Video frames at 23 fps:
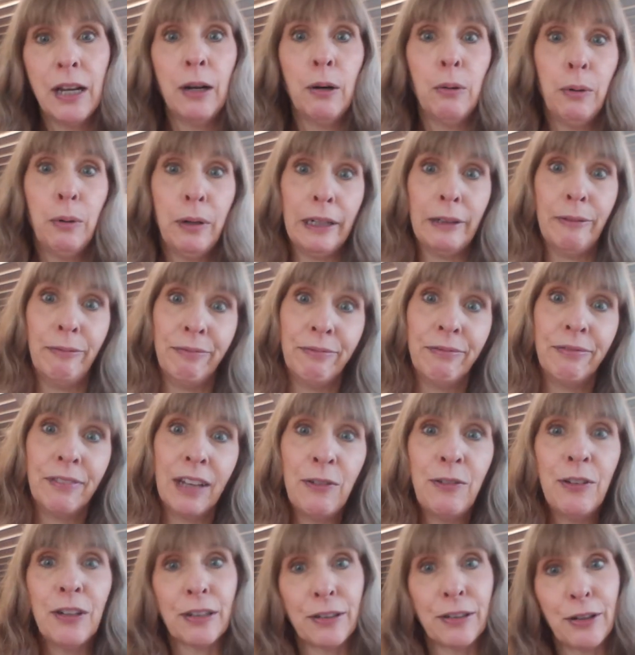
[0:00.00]
Well, I
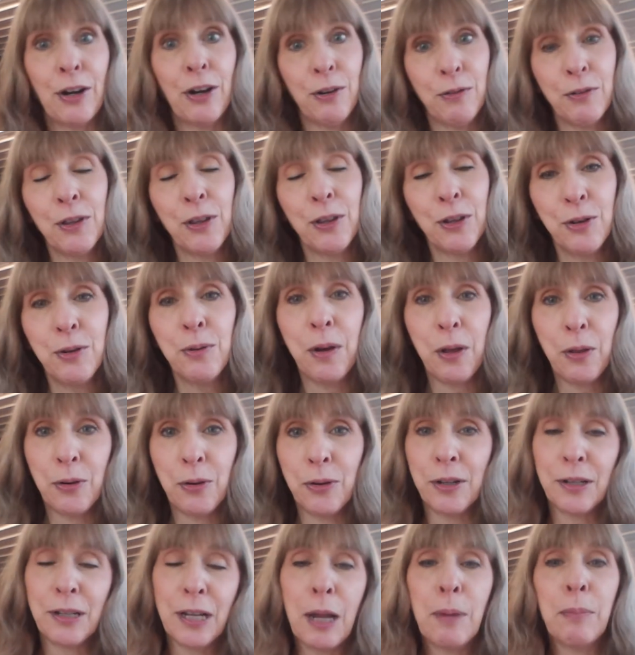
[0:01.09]
feel sorry for the two other
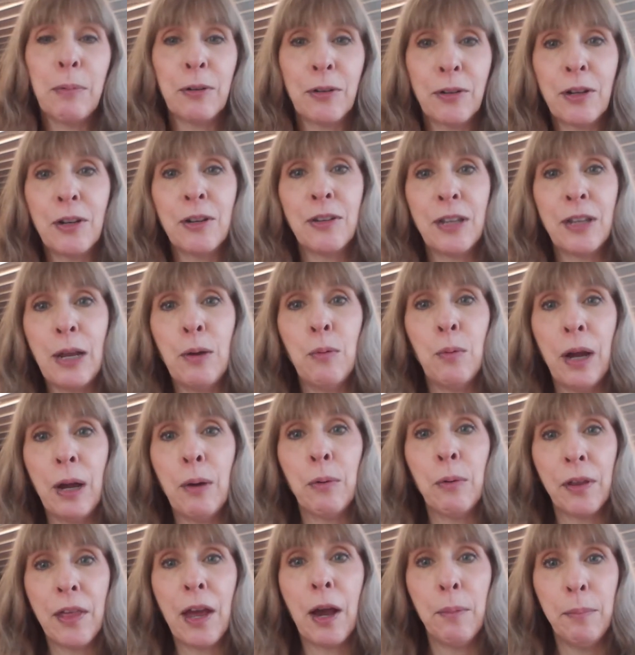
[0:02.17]
disciples because they went
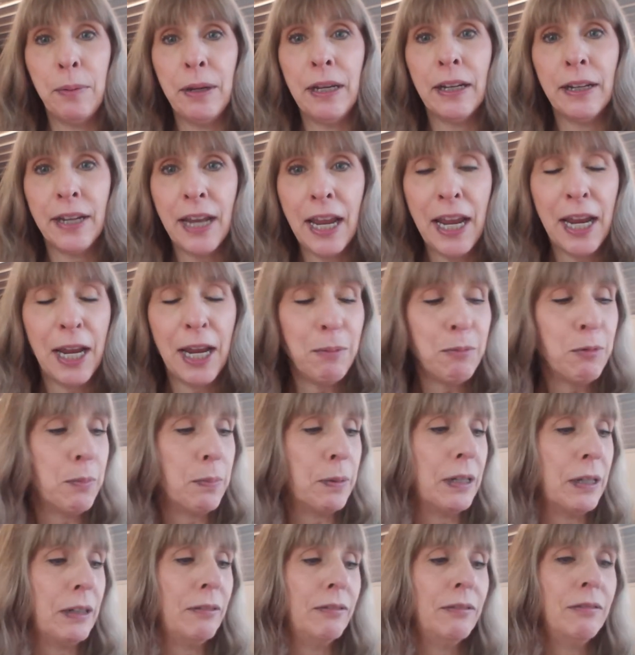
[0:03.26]
without being named,
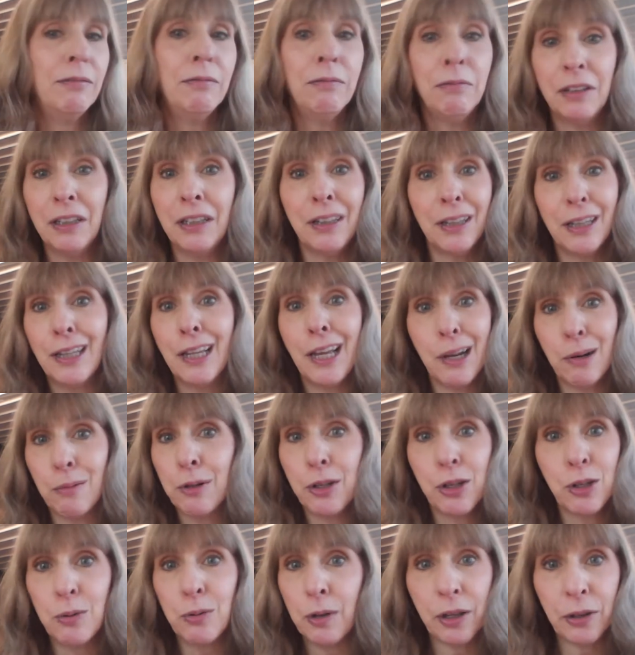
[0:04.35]
but there were
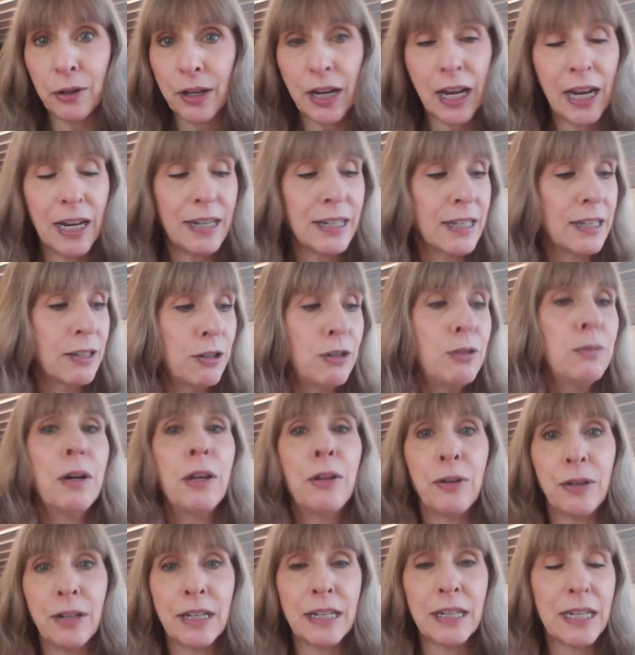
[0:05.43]
two other guys, two
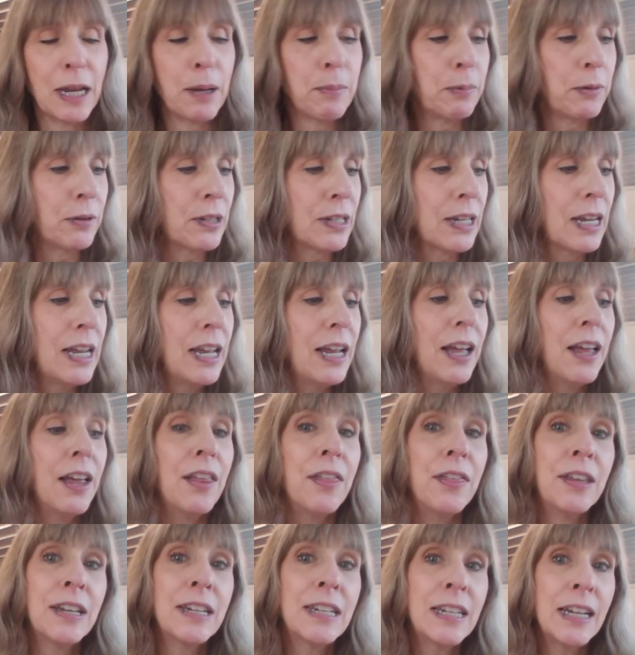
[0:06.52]
other disciples.
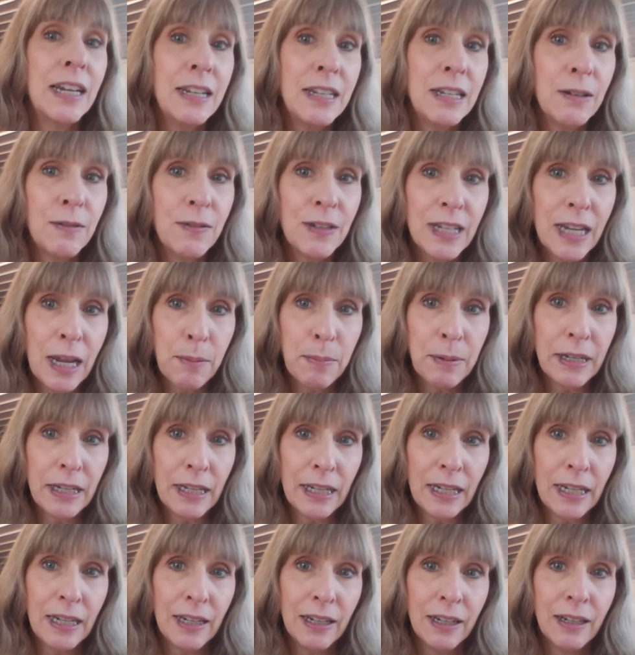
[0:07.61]
The sons of
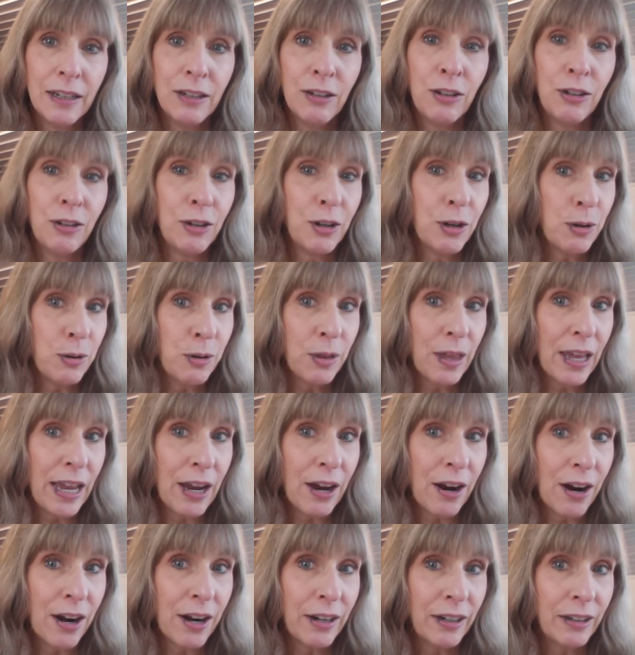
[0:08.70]
Zebedee, do you know who they
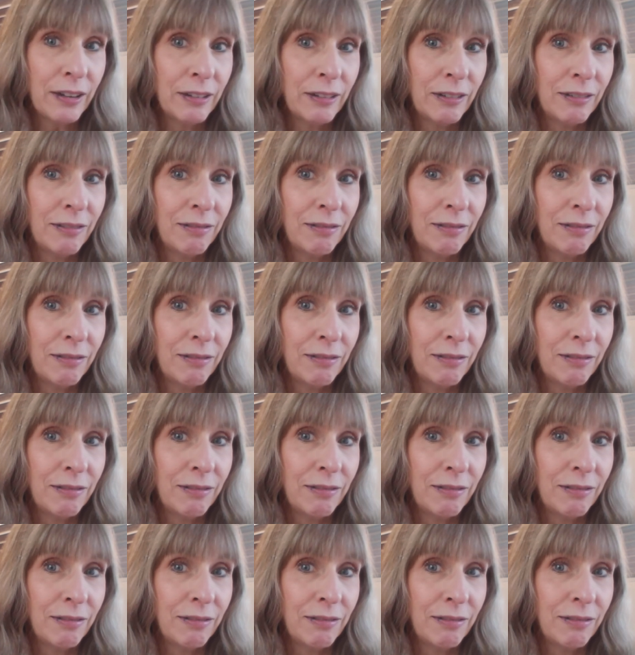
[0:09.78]
are?